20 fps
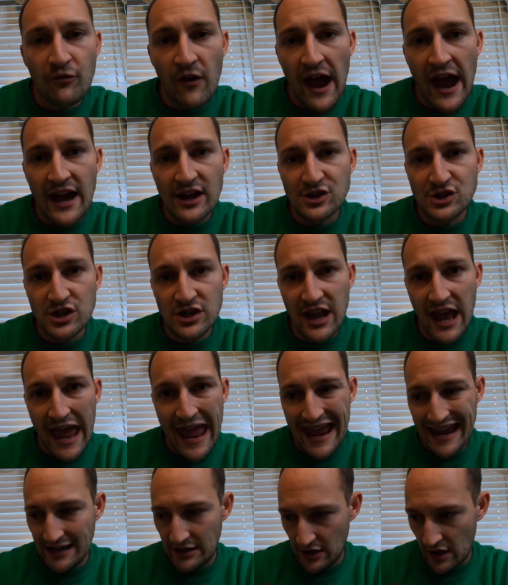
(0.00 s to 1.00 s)
Fashioned
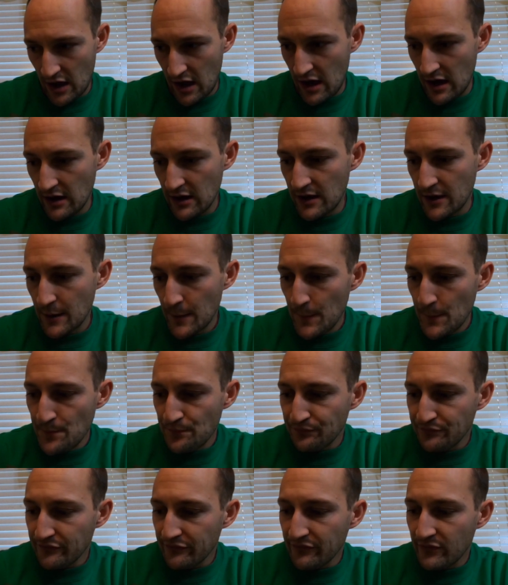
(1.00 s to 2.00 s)
Eggnog.
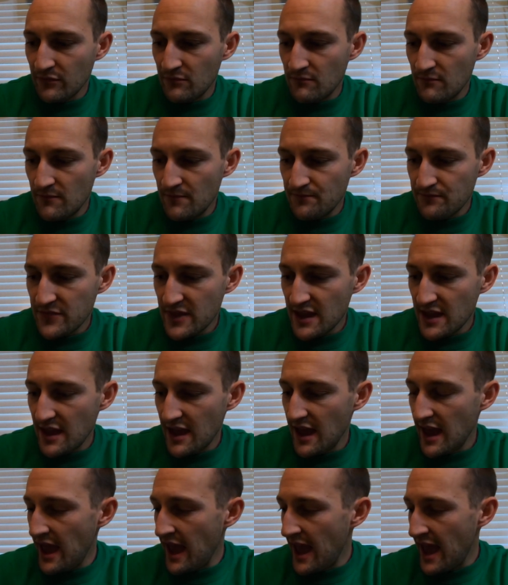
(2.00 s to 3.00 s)

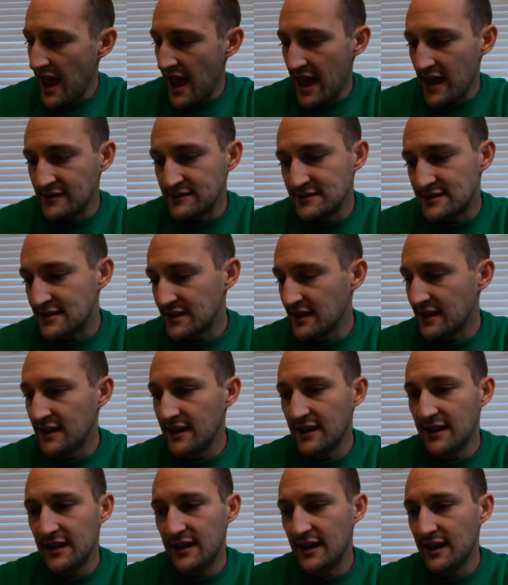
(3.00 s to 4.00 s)
And
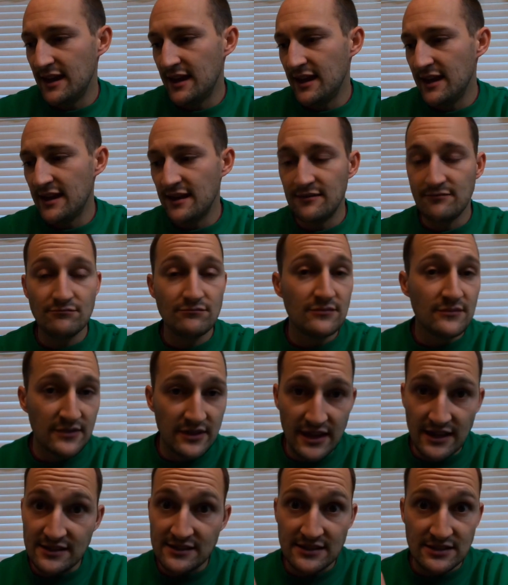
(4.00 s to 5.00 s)

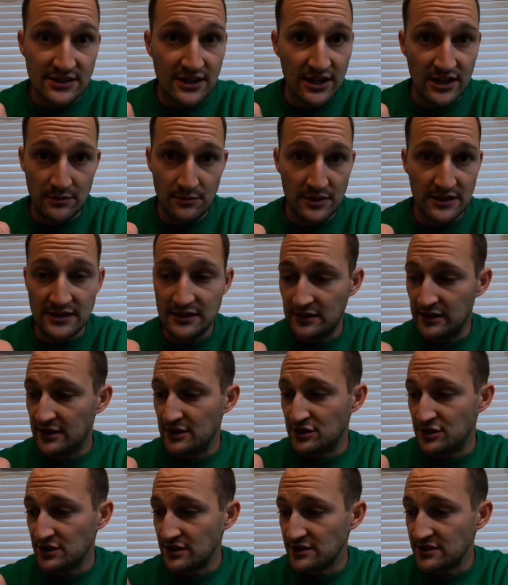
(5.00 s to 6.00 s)
this is going to be
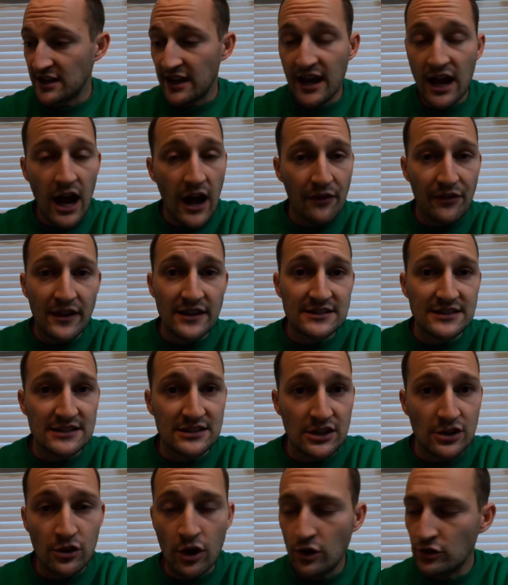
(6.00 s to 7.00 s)
delicious. I got this at
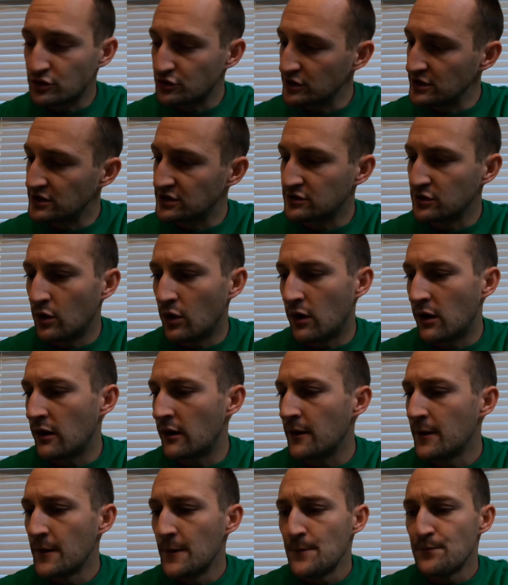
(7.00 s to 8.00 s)
the grocery
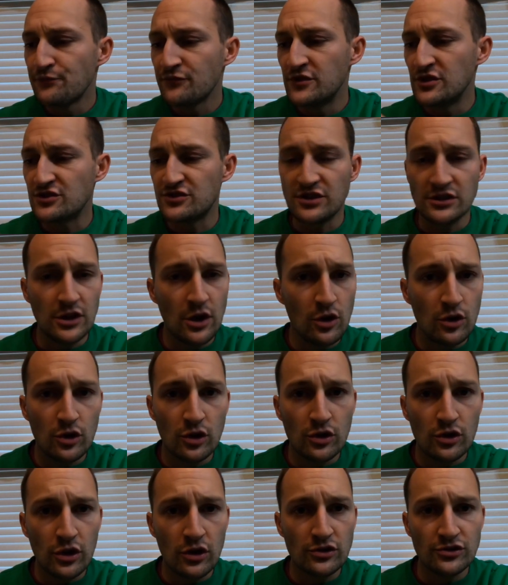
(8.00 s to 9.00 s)
store. Just the local
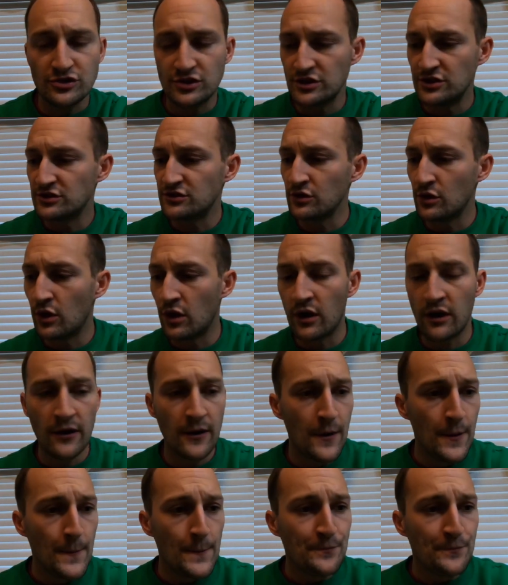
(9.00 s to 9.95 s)
grocery store.